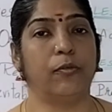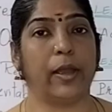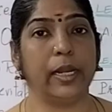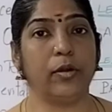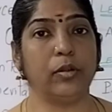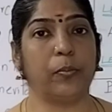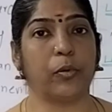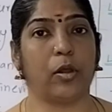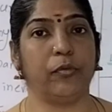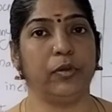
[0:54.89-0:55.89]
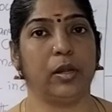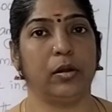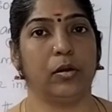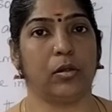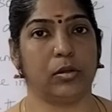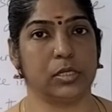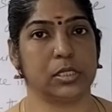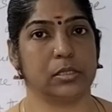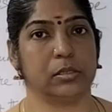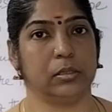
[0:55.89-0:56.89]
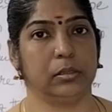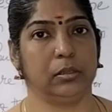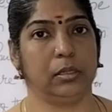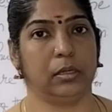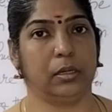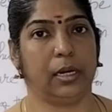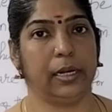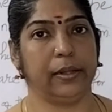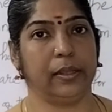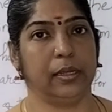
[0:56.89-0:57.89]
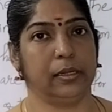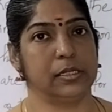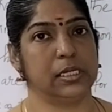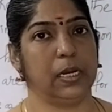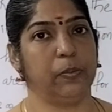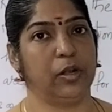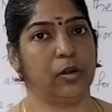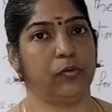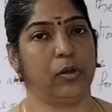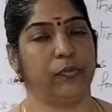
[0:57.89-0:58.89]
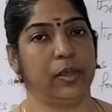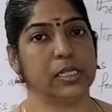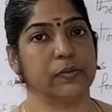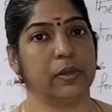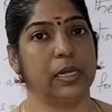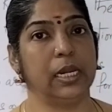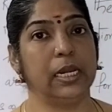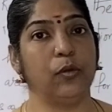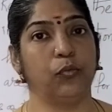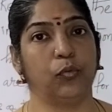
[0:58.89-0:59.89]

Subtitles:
find out the profit and loss? Under the statement of affairs, we needed